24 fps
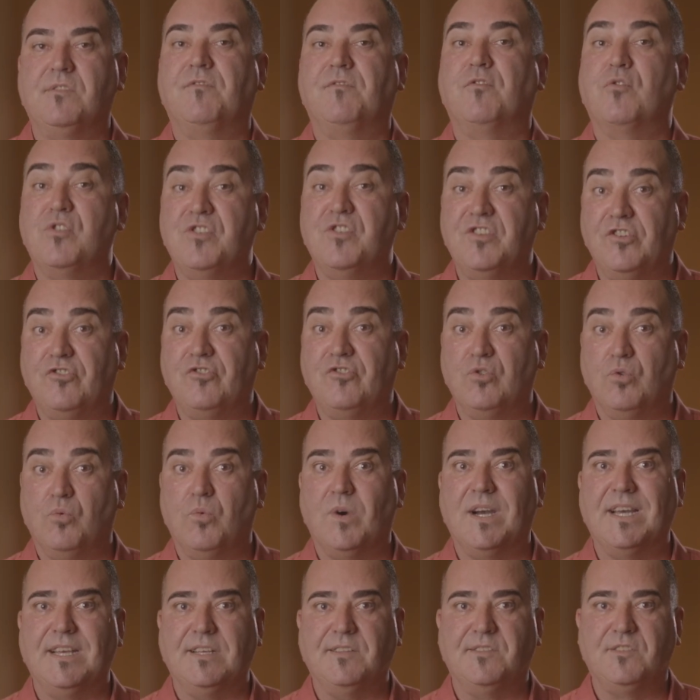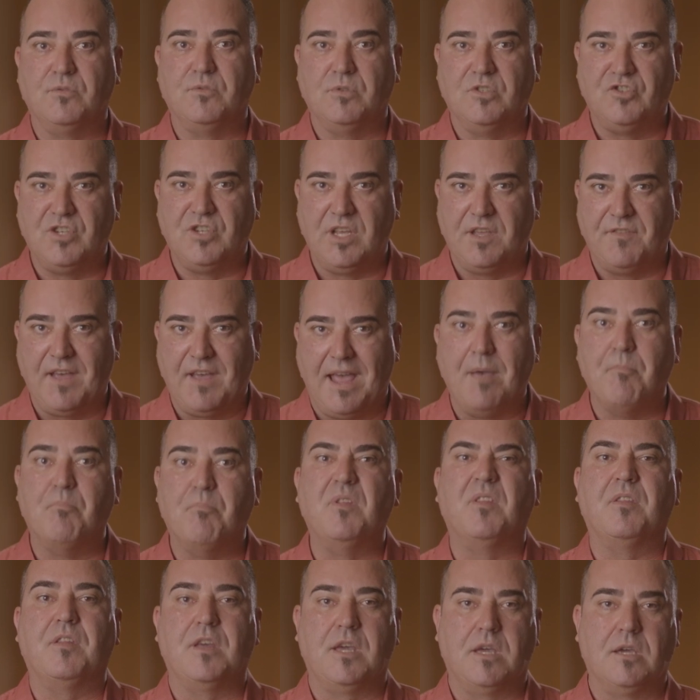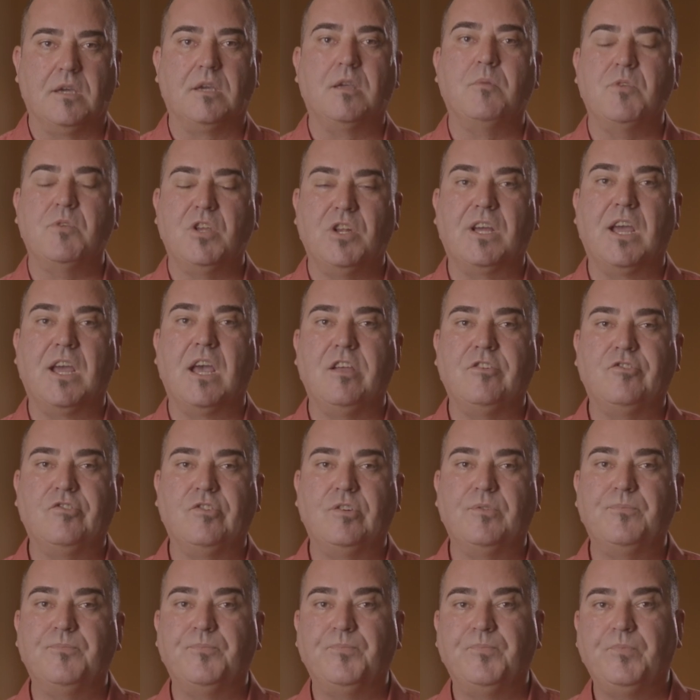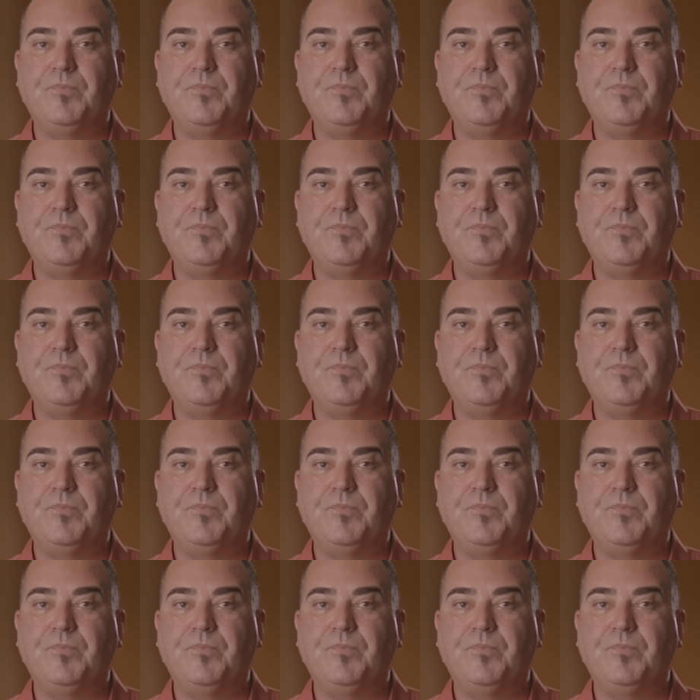for additional ways to achieve empathy in communication.